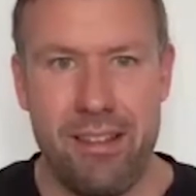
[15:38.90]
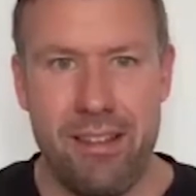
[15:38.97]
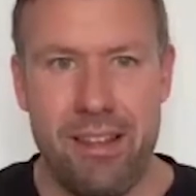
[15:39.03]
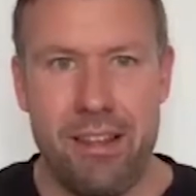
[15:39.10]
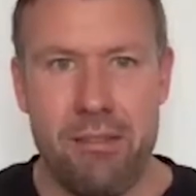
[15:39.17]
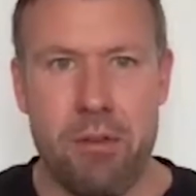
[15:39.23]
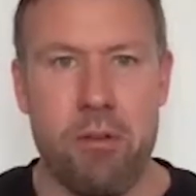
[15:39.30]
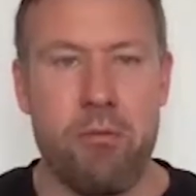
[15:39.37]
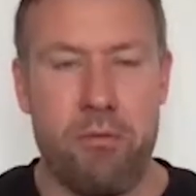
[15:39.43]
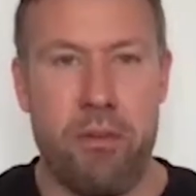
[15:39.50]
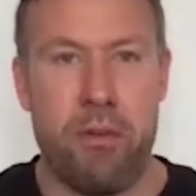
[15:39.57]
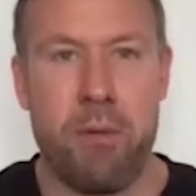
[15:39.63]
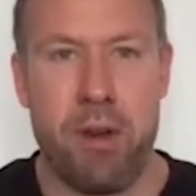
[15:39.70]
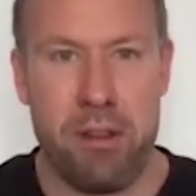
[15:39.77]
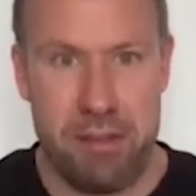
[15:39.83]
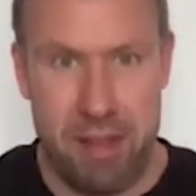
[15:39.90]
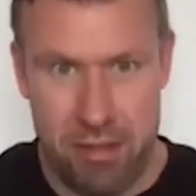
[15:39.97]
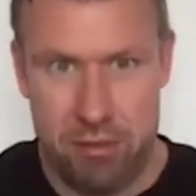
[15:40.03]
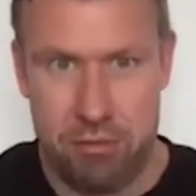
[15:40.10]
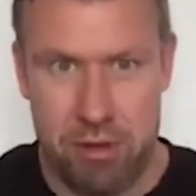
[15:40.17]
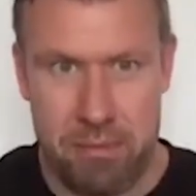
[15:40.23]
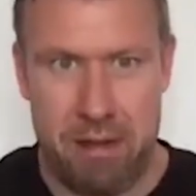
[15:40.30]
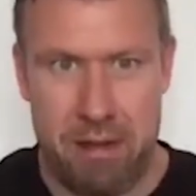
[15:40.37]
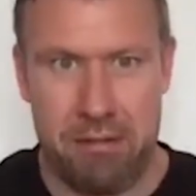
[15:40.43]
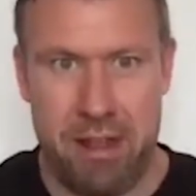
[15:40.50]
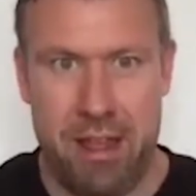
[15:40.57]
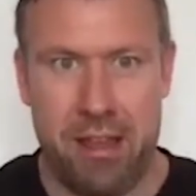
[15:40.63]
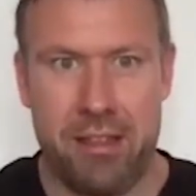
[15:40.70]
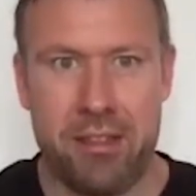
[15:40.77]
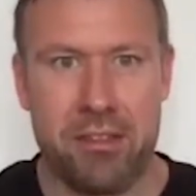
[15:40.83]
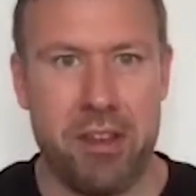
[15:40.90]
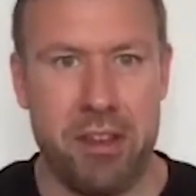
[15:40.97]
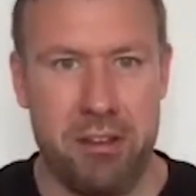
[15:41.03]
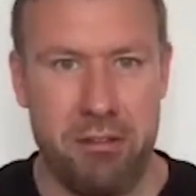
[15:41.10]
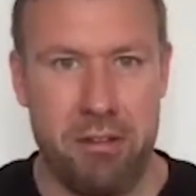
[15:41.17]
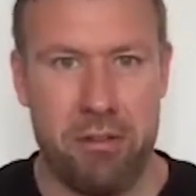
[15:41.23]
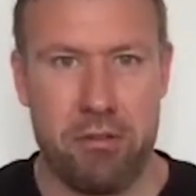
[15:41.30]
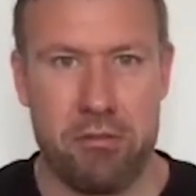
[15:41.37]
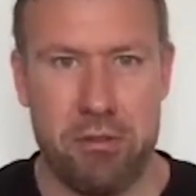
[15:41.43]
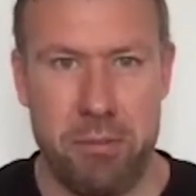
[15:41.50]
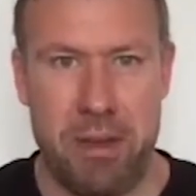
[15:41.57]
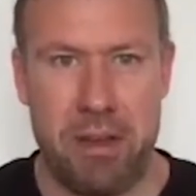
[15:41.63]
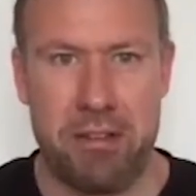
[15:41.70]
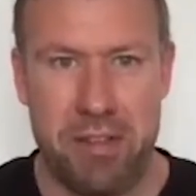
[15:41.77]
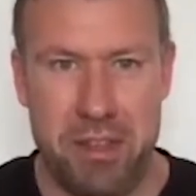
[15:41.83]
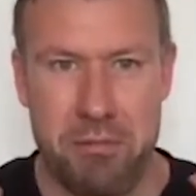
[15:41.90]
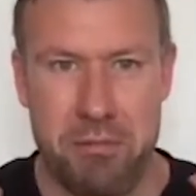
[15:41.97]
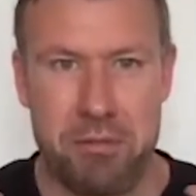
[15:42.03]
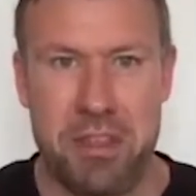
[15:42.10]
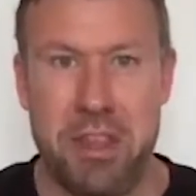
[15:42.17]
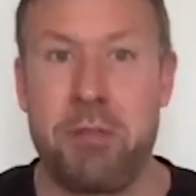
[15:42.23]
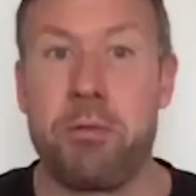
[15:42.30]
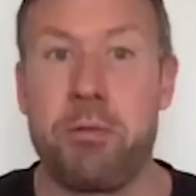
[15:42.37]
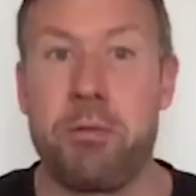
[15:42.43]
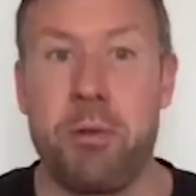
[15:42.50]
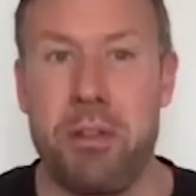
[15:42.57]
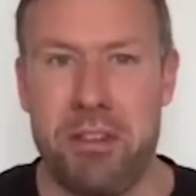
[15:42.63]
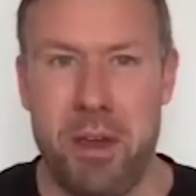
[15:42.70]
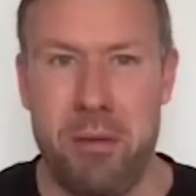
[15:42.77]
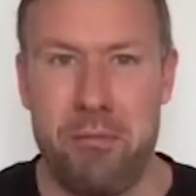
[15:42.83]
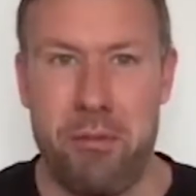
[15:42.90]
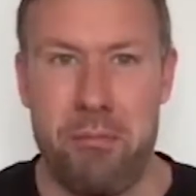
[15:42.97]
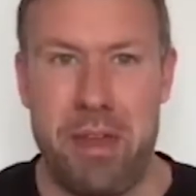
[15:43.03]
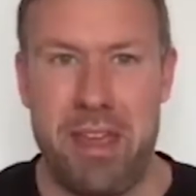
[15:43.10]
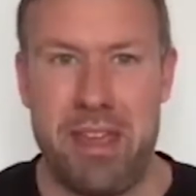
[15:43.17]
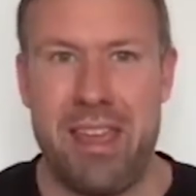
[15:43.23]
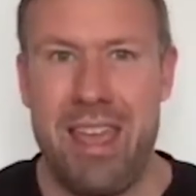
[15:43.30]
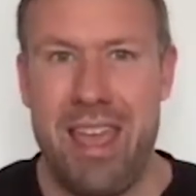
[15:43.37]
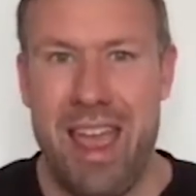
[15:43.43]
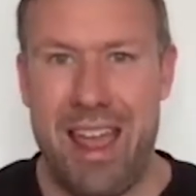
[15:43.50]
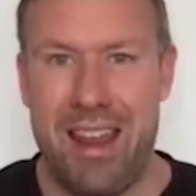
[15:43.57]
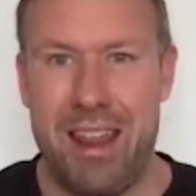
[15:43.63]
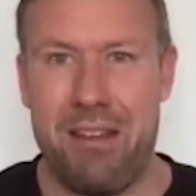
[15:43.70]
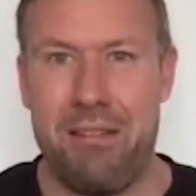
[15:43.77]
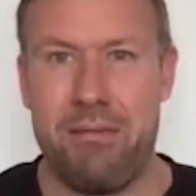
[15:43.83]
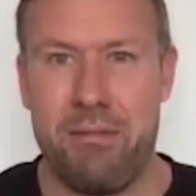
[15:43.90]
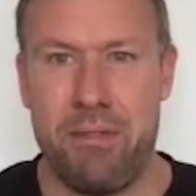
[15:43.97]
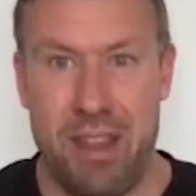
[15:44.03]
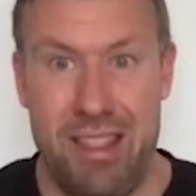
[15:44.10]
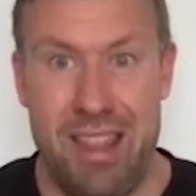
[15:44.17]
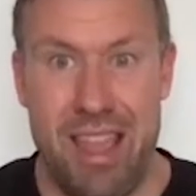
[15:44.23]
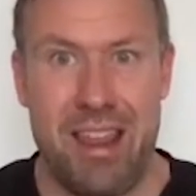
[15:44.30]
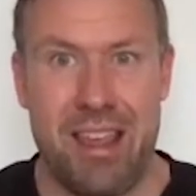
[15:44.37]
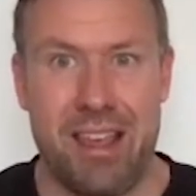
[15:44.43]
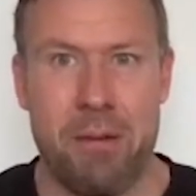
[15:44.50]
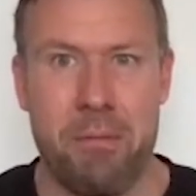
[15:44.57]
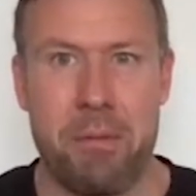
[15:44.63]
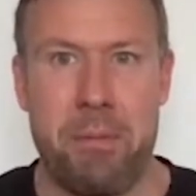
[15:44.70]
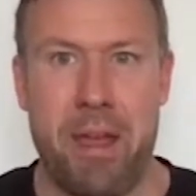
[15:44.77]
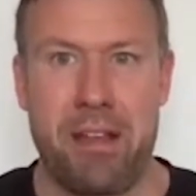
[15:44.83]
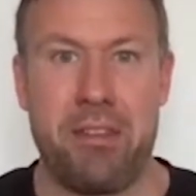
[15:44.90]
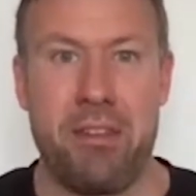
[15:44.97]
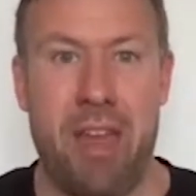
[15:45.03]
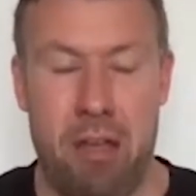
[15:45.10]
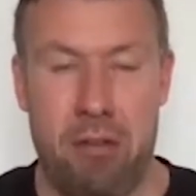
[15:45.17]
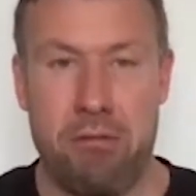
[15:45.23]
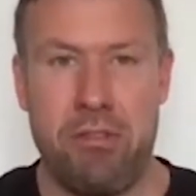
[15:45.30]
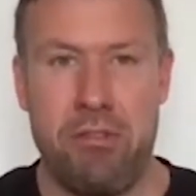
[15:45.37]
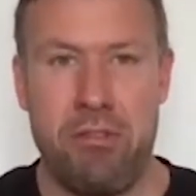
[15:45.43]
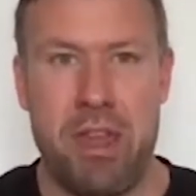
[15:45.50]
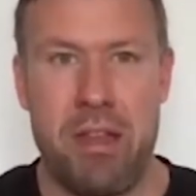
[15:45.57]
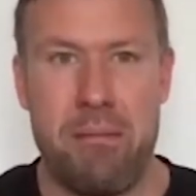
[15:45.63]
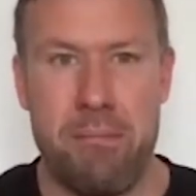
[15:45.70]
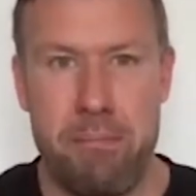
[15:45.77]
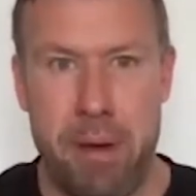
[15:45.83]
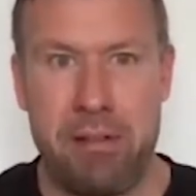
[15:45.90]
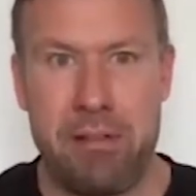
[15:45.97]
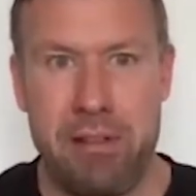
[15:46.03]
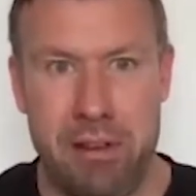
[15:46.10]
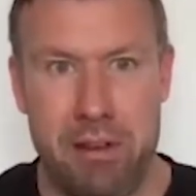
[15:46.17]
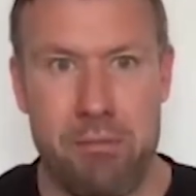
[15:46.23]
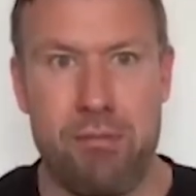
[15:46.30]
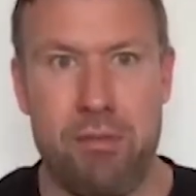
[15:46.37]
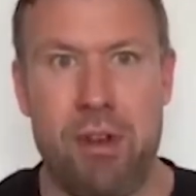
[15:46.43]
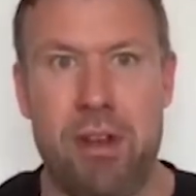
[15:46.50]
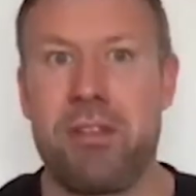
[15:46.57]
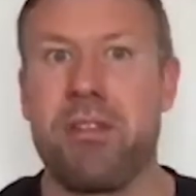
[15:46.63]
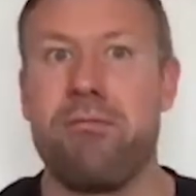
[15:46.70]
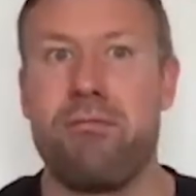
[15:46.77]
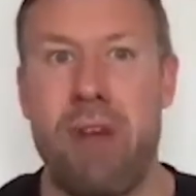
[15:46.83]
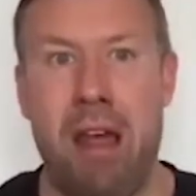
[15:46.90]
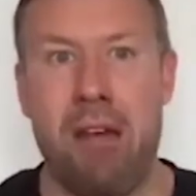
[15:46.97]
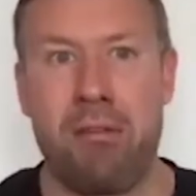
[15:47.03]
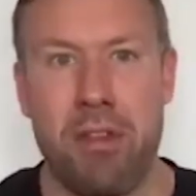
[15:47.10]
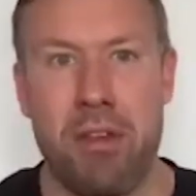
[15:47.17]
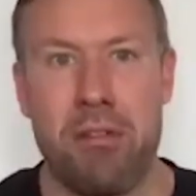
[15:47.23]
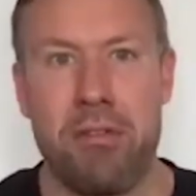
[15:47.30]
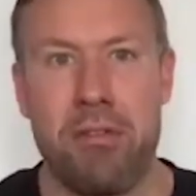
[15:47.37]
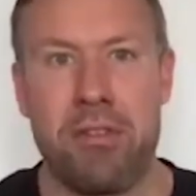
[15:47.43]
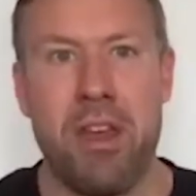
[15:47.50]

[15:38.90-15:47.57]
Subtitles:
well, one, let's talk about this, because I know I talked about, because this was one's come from me. And then it comes back to how do you then bundle and price around those